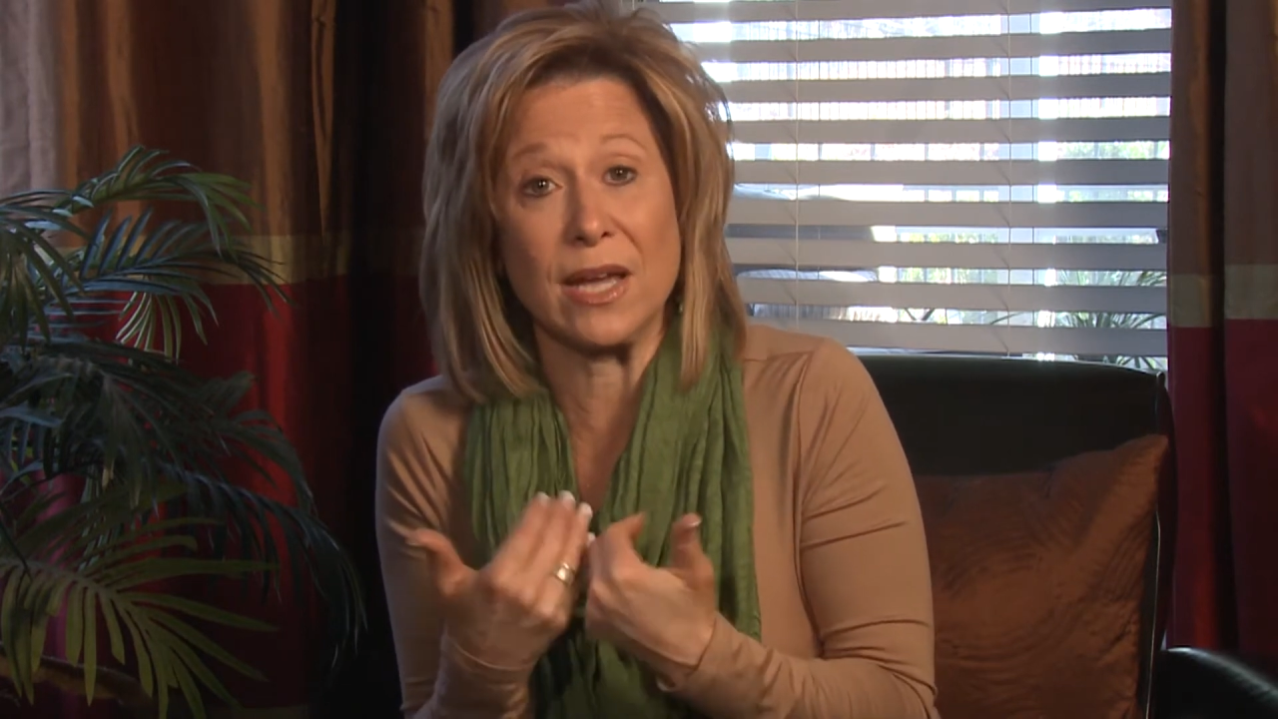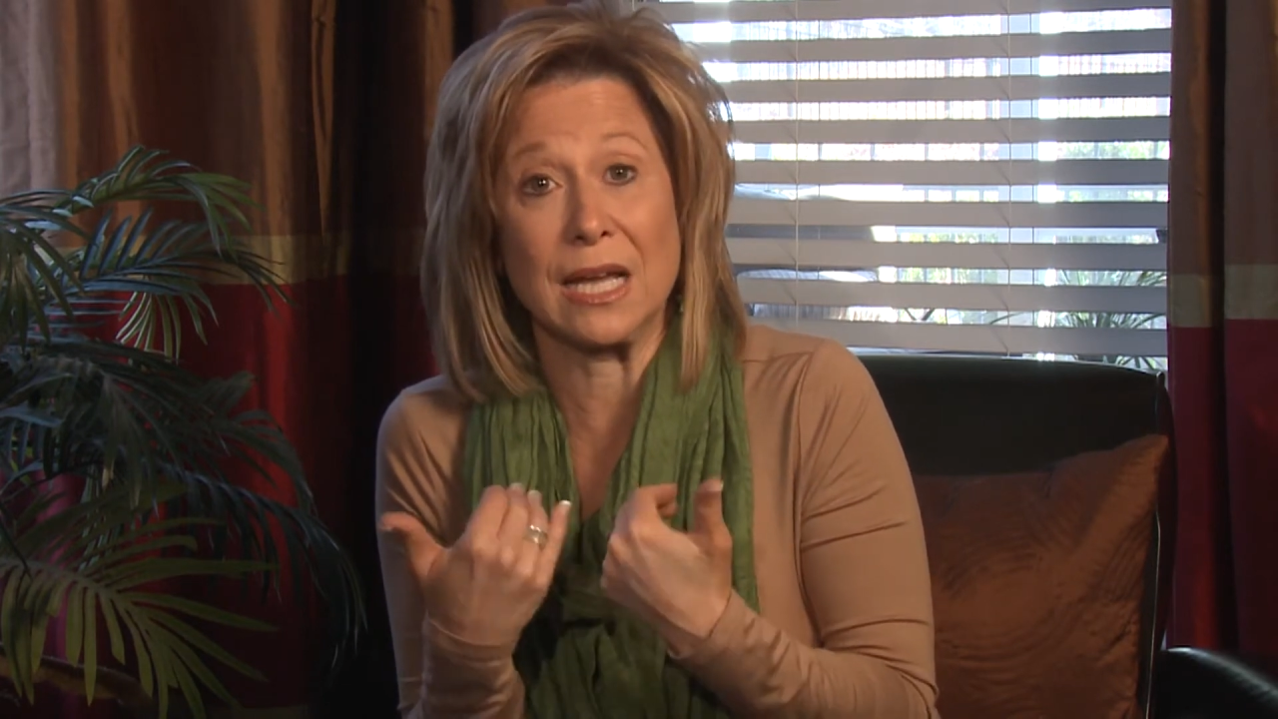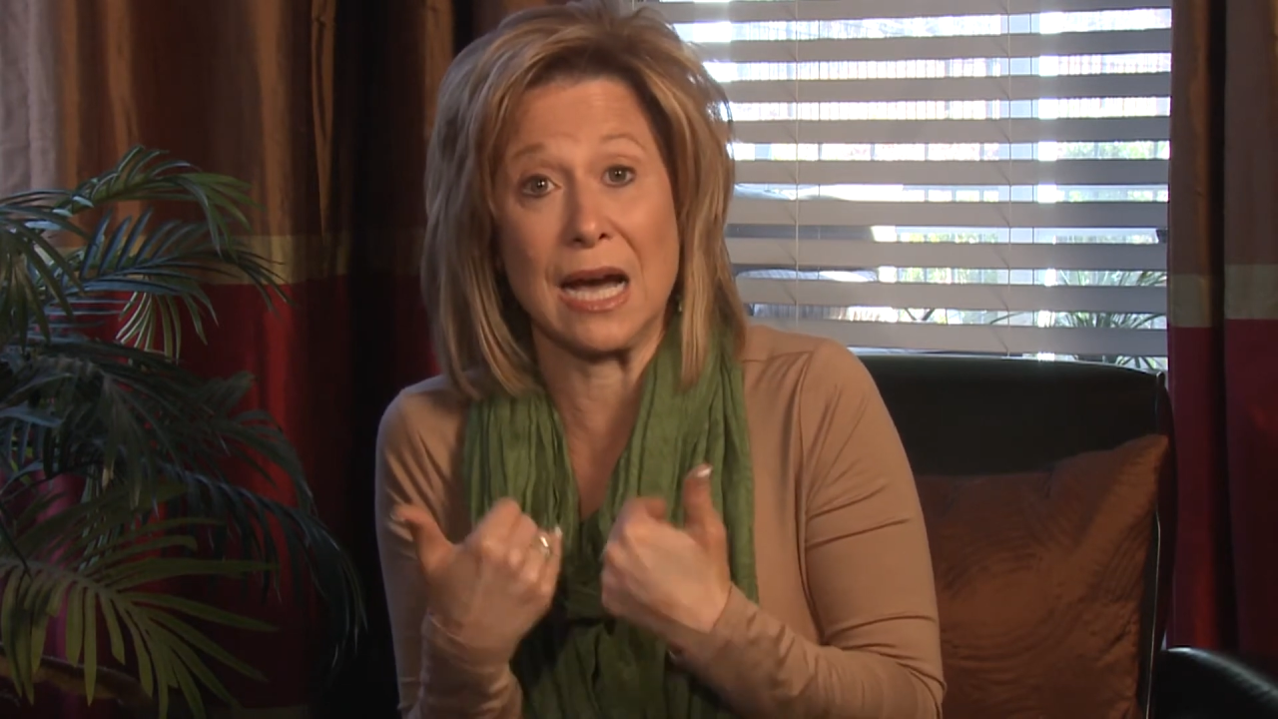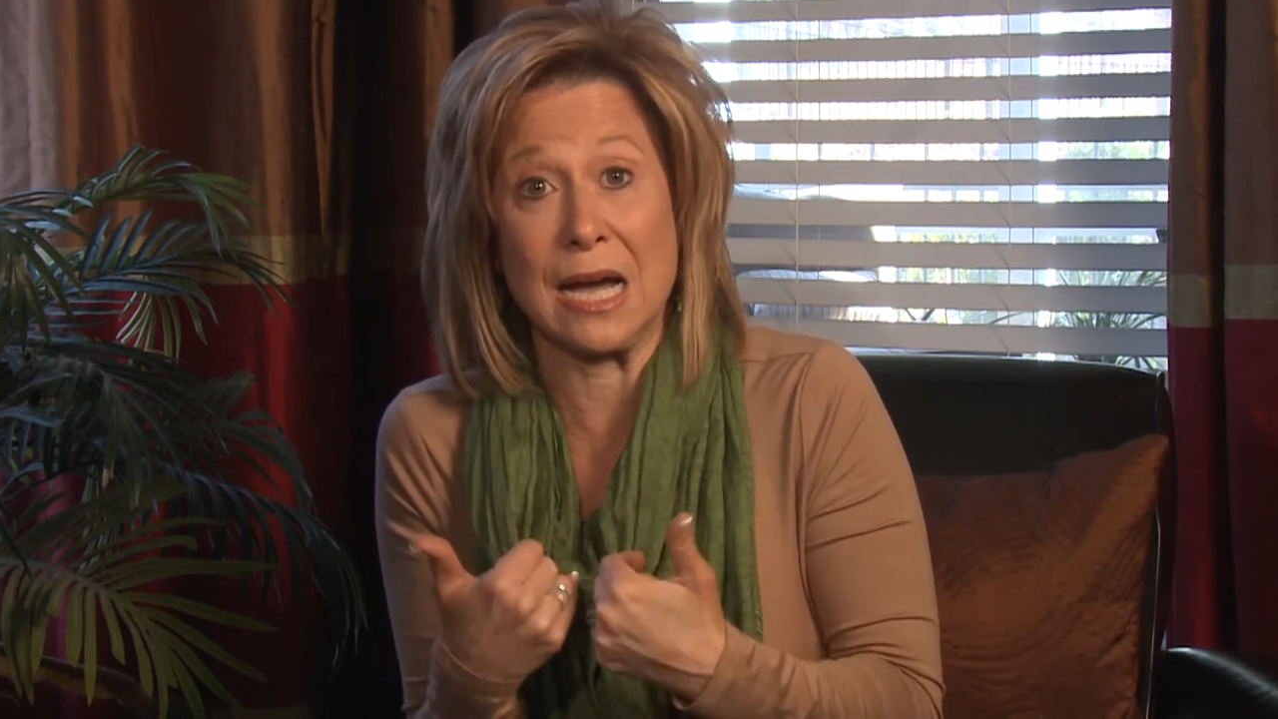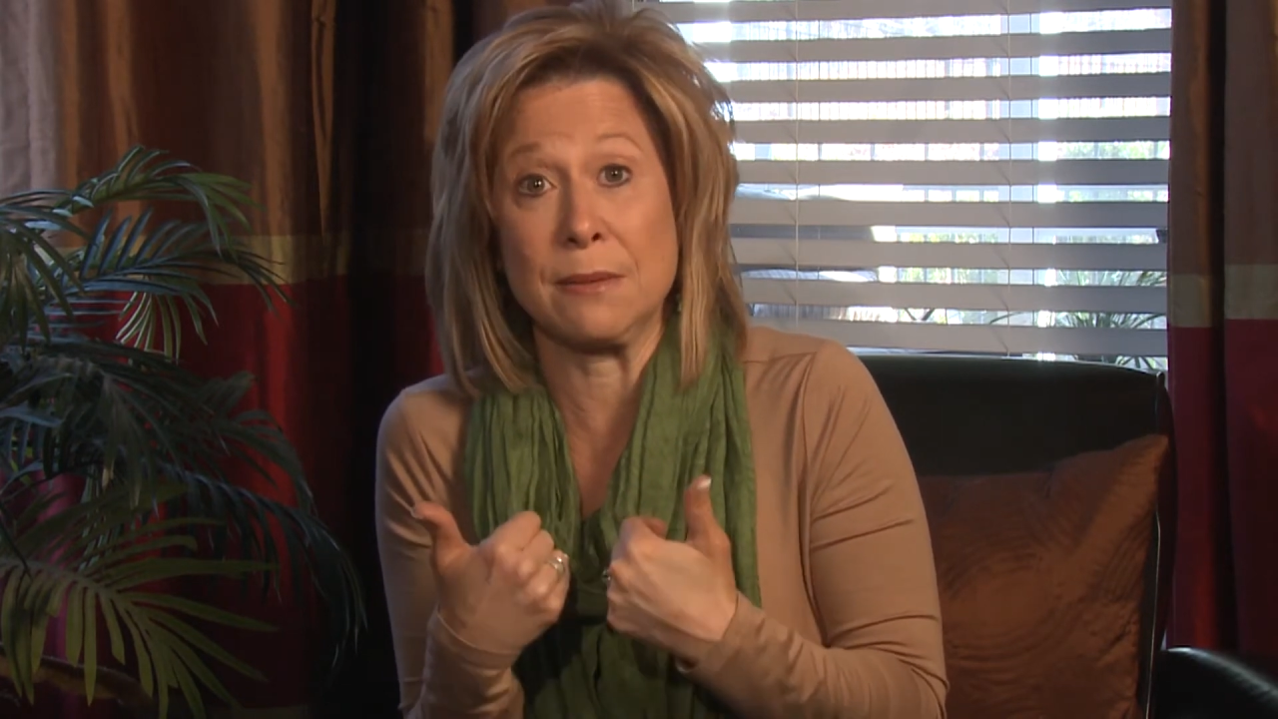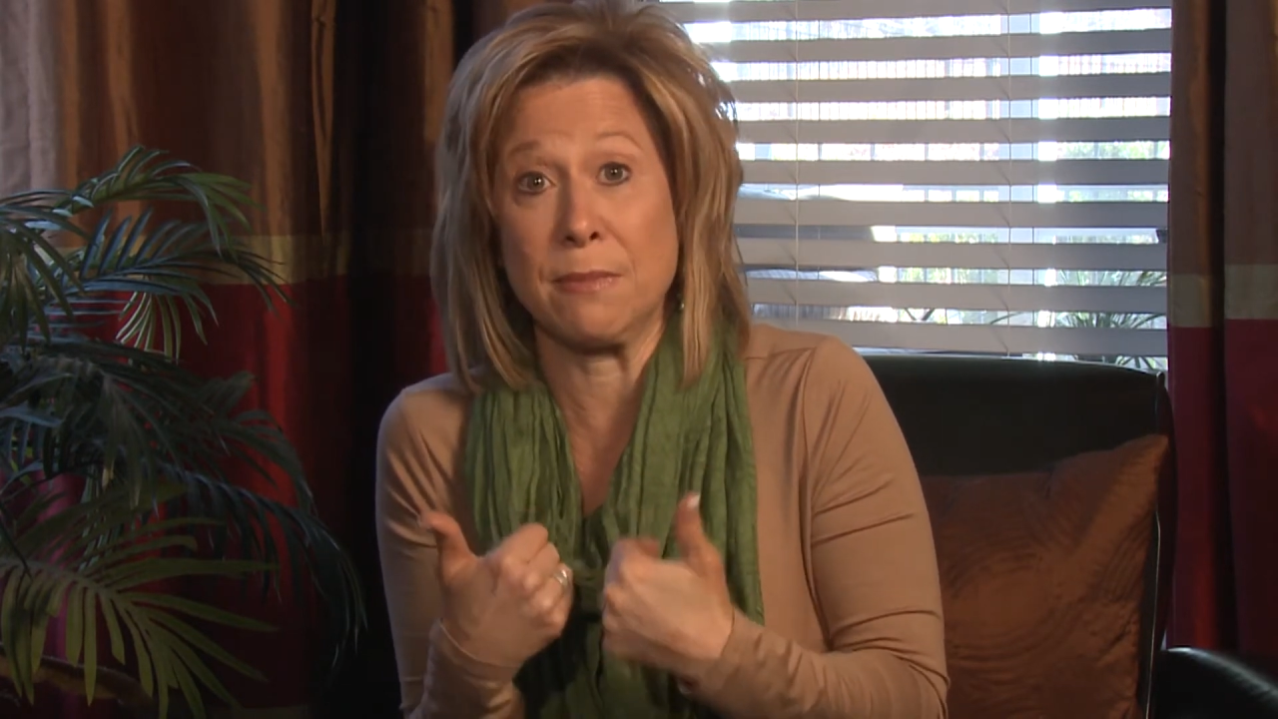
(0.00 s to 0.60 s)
that God